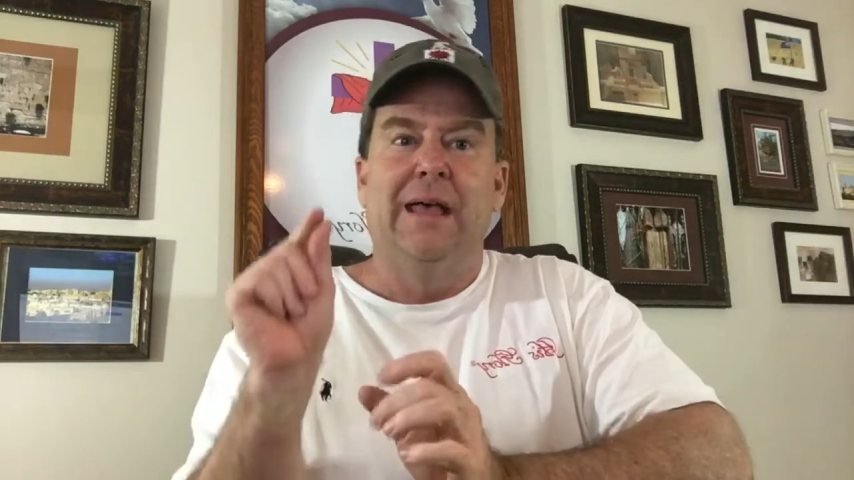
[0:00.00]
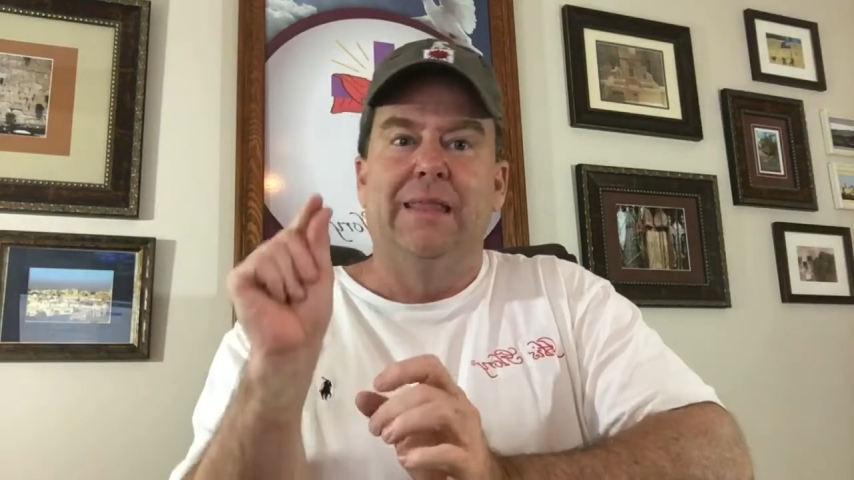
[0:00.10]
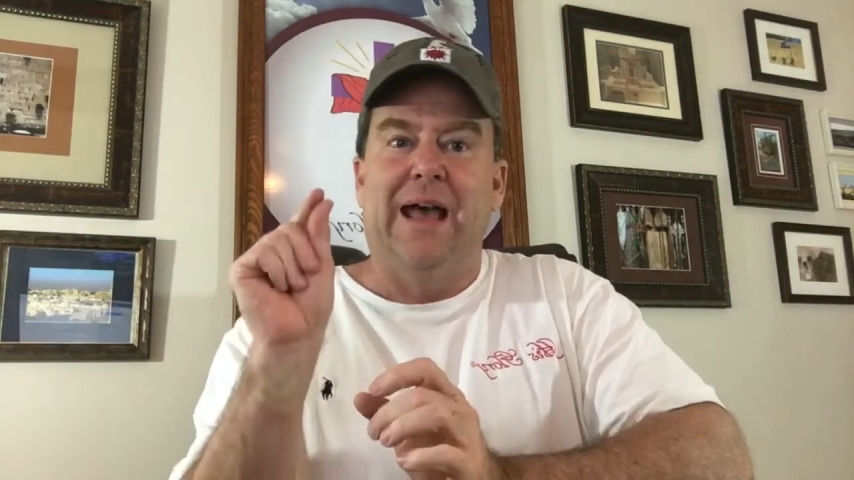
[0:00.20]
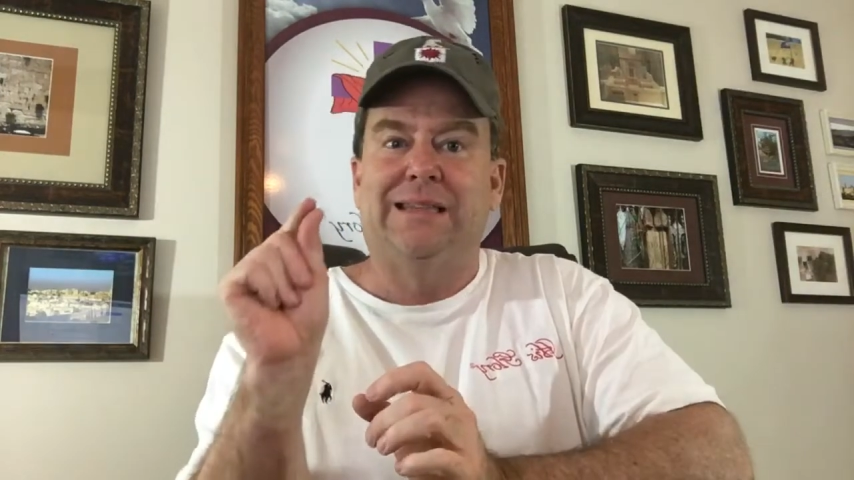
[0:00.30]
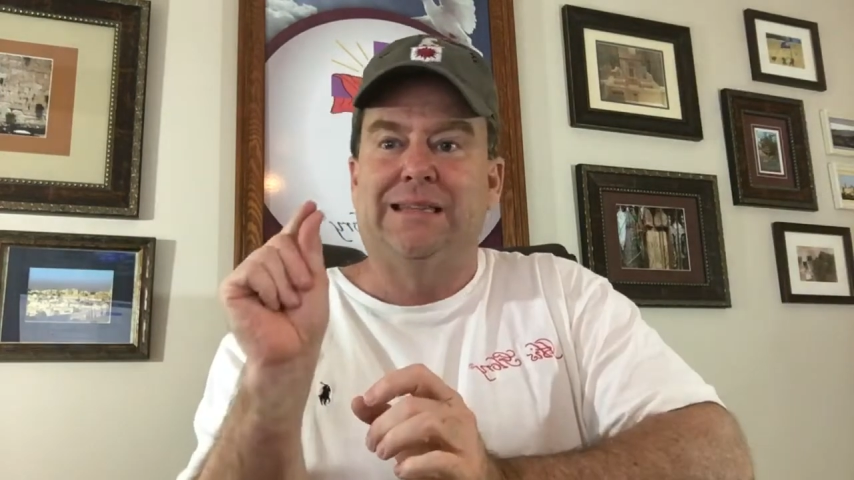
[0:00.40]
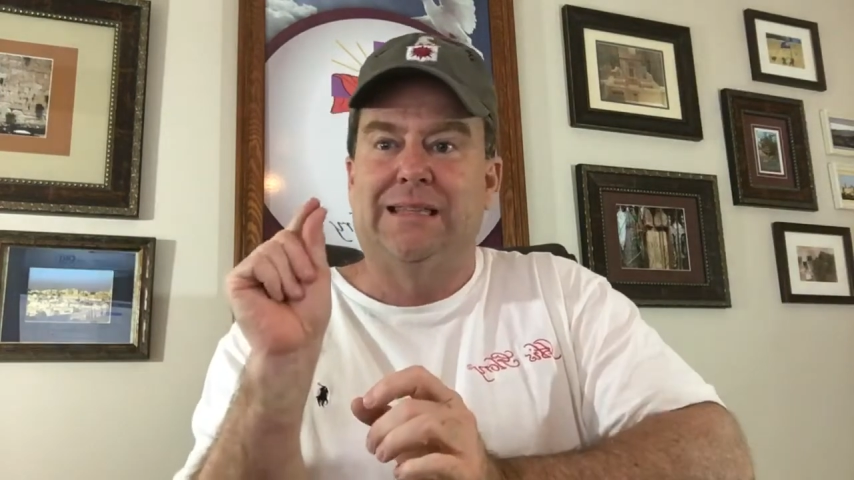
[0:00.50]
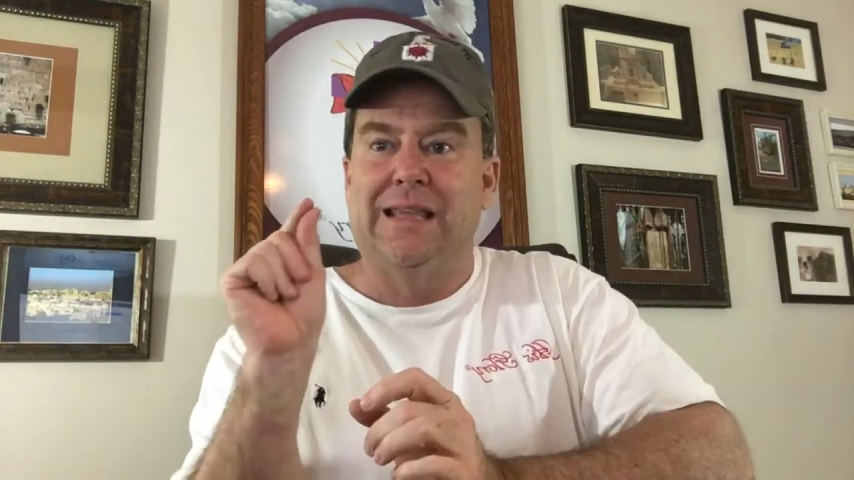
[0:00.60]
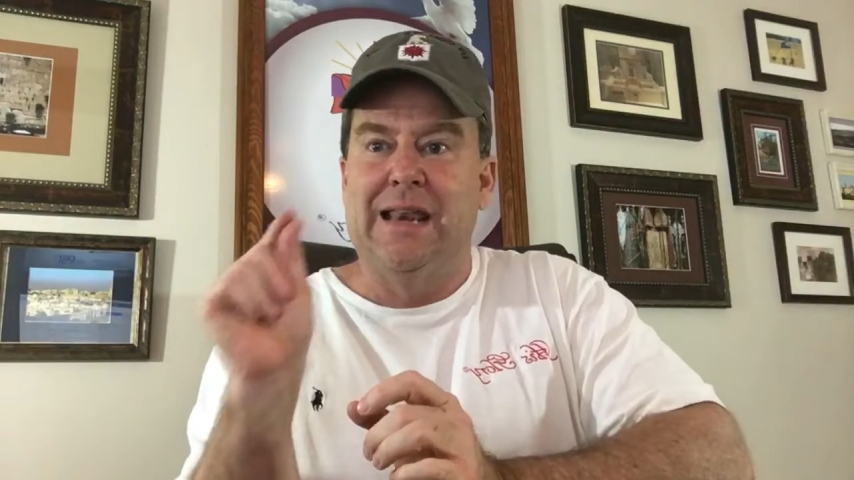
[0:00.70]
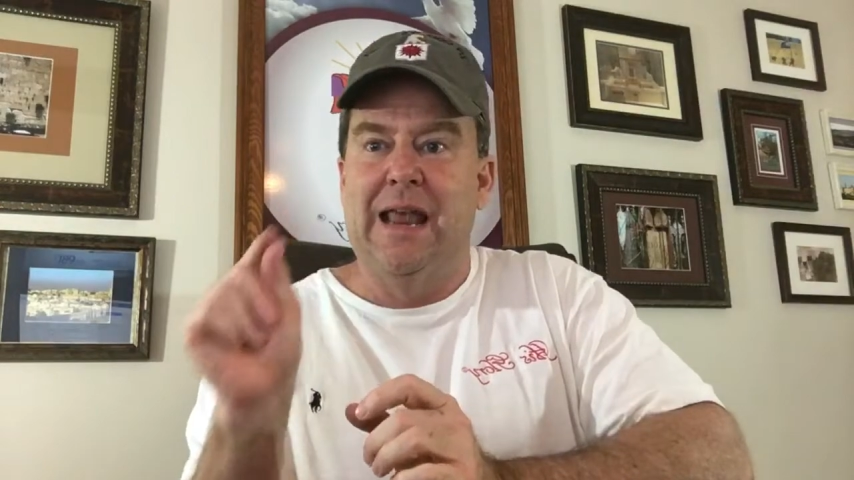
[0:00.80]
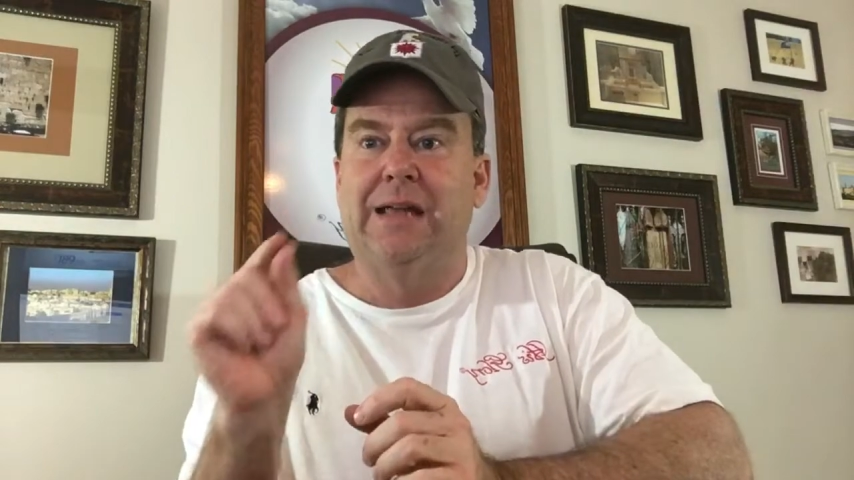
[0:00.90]
That's
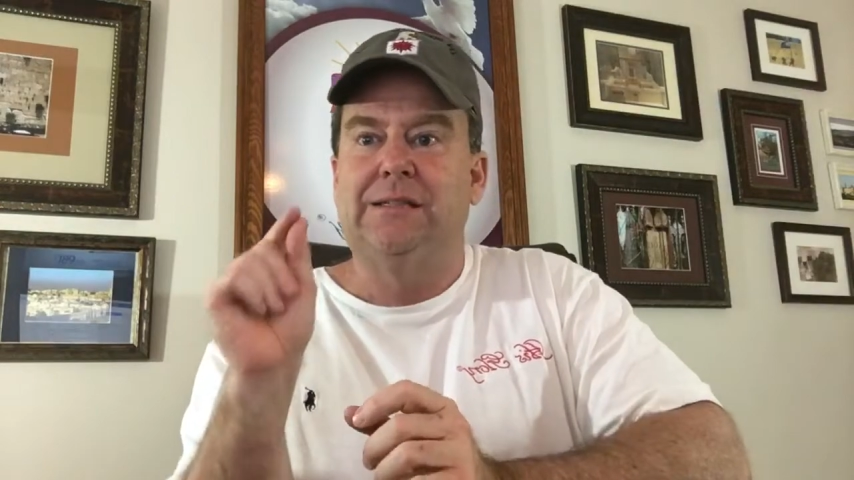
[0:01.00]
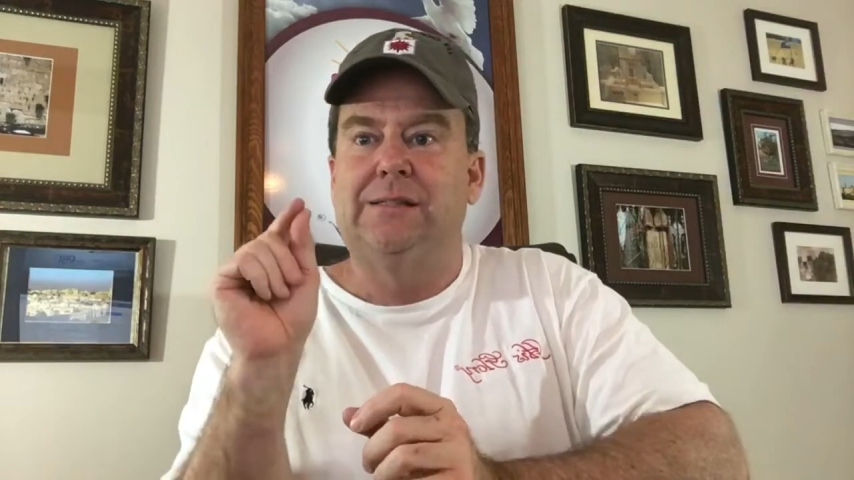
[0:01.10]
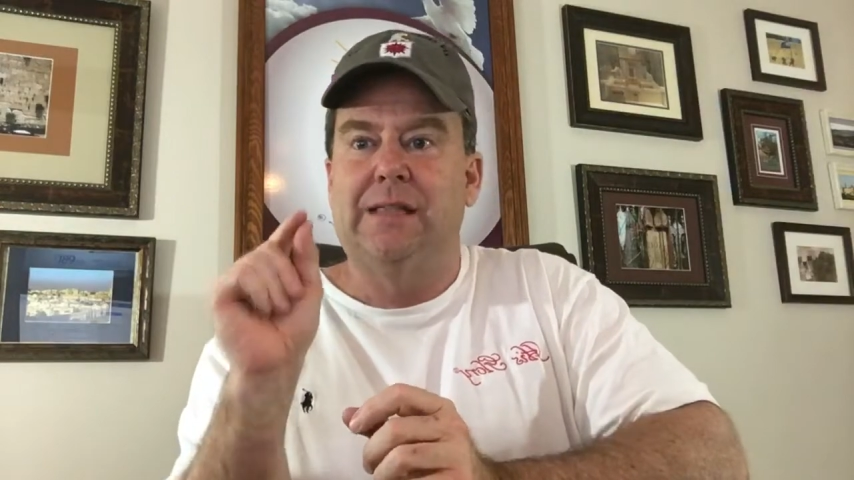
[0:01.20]
the next